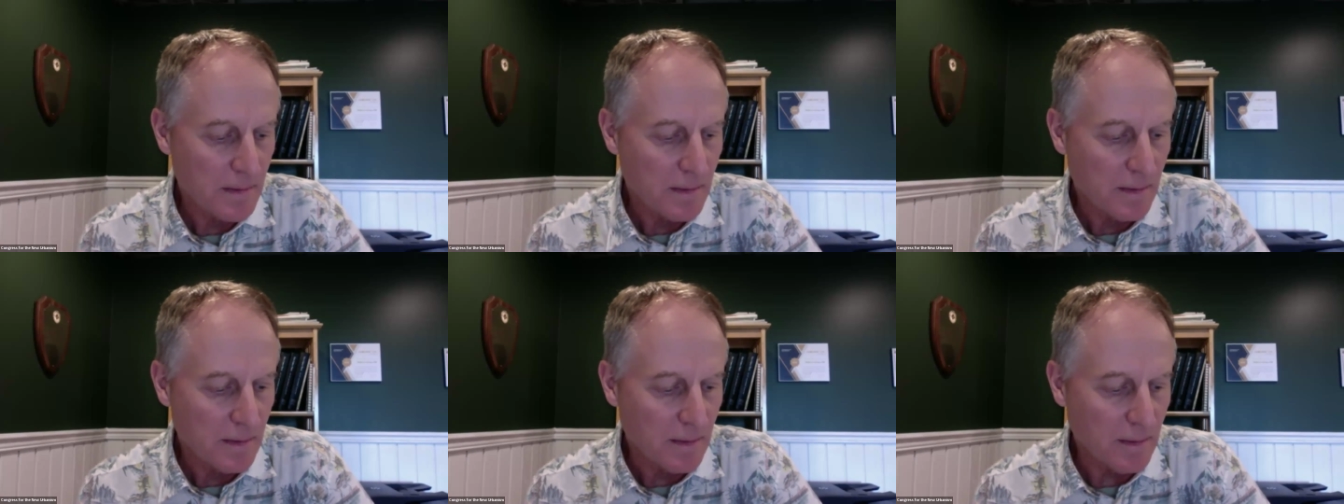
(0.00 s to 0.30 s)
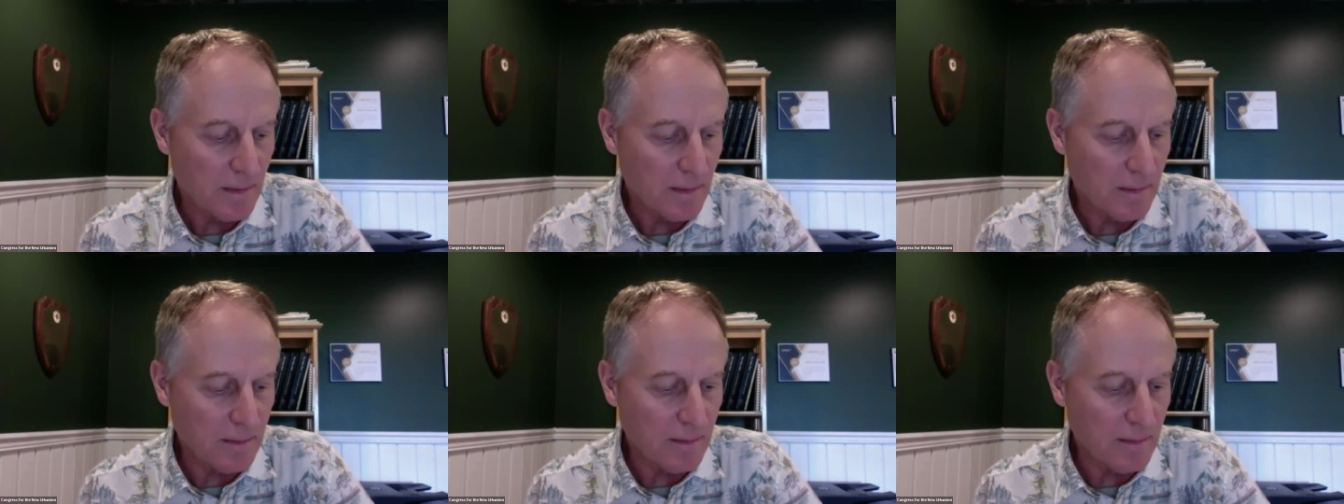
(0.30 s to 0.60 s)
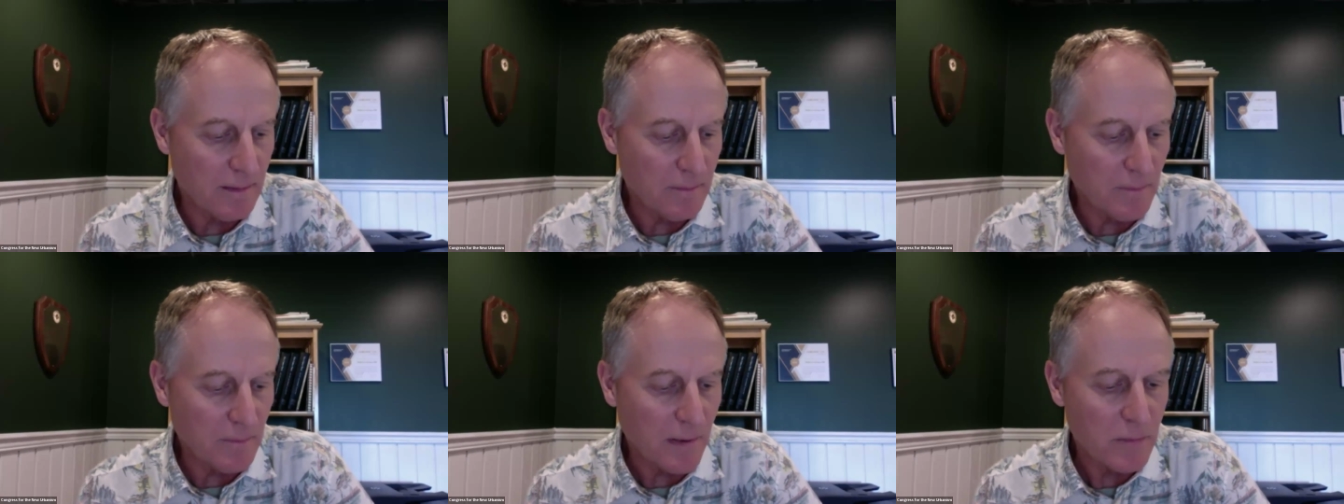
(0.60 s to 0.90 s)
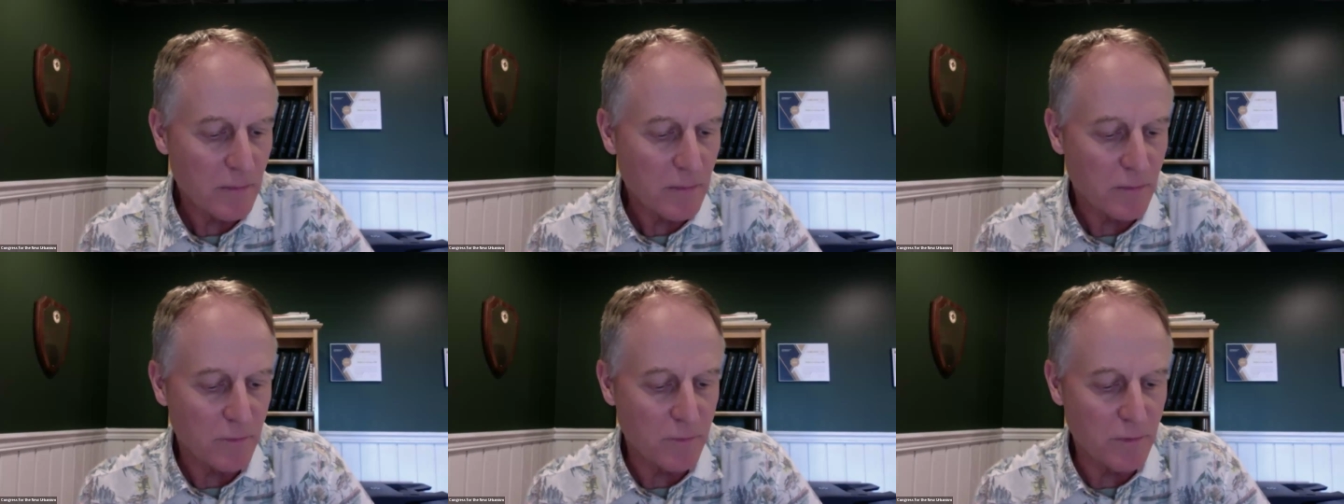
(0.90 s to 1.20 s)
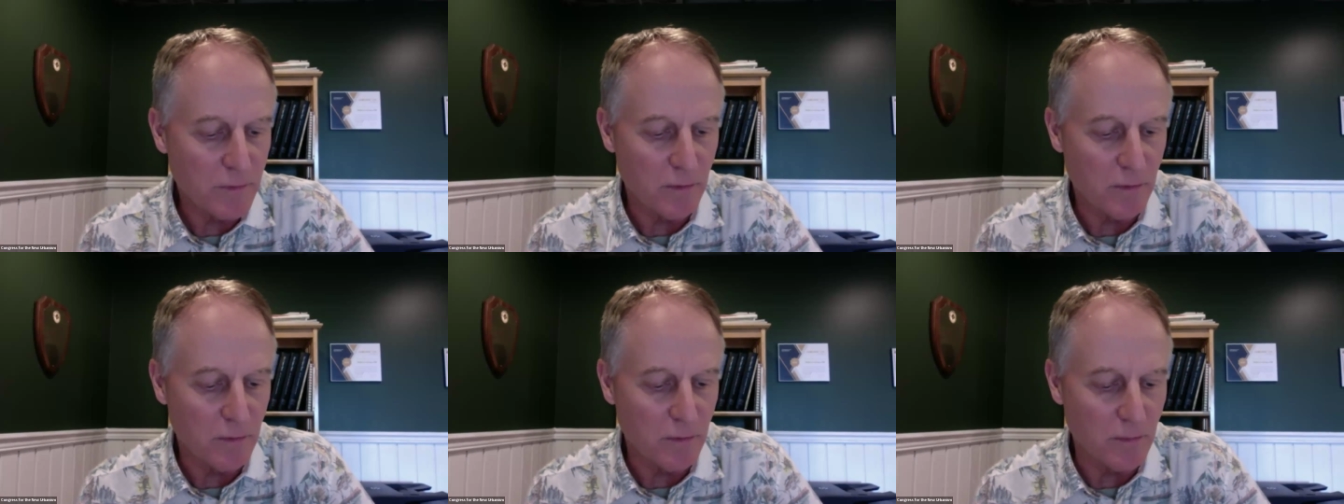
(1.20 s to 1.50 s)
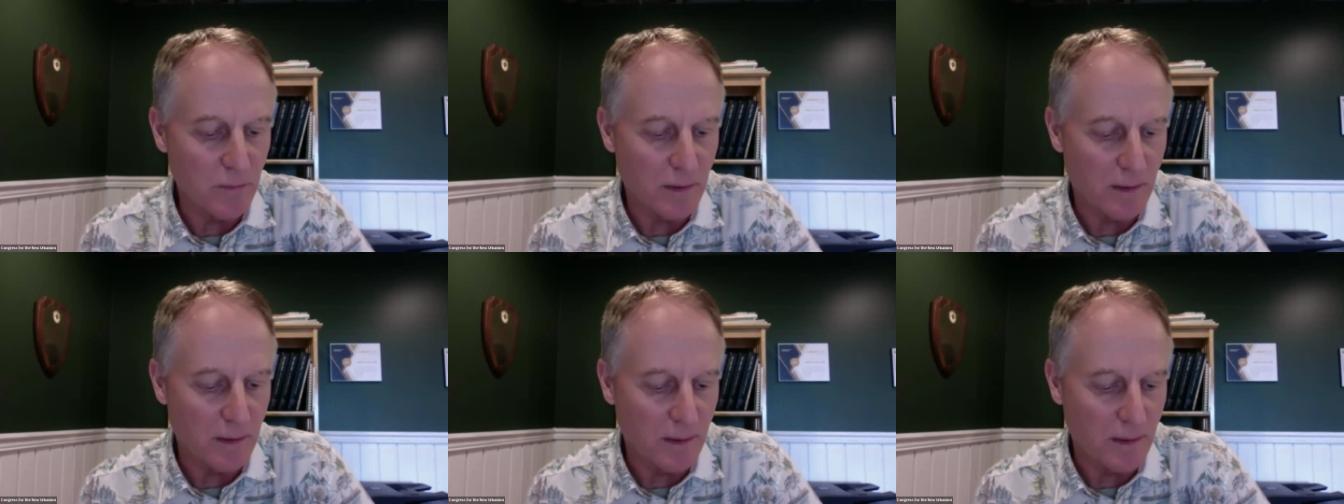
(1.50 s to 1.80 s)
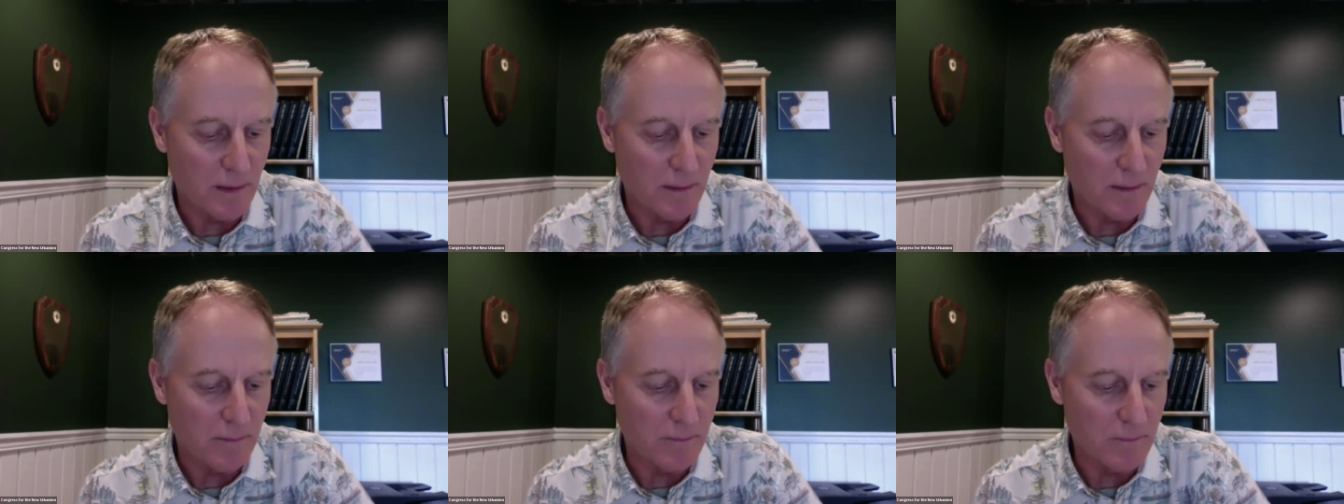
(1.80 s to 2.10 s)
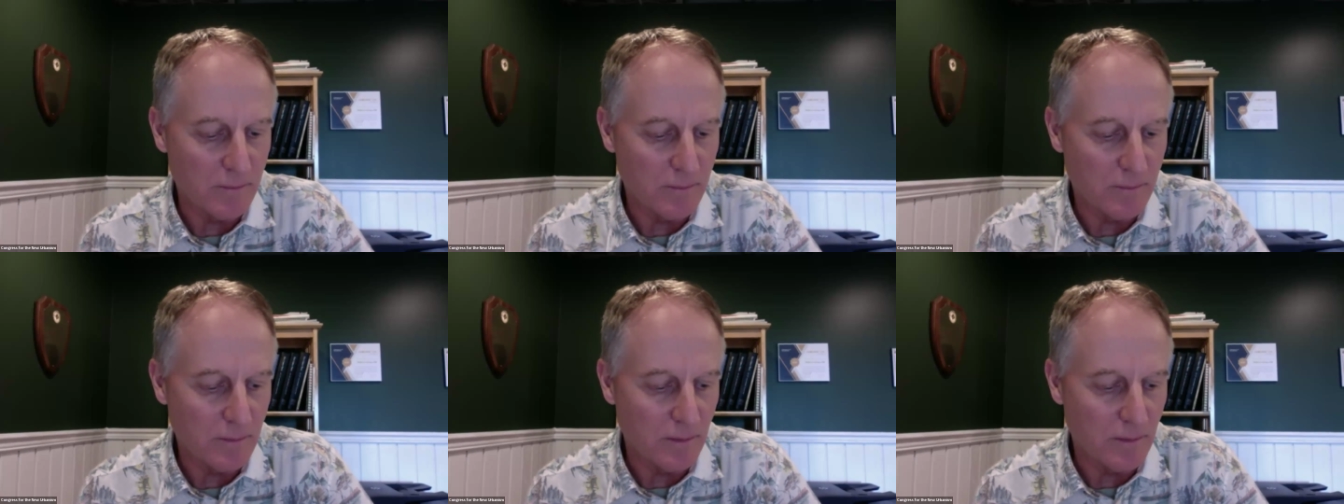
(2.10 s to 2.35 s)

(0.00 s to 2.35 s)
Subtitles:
my review,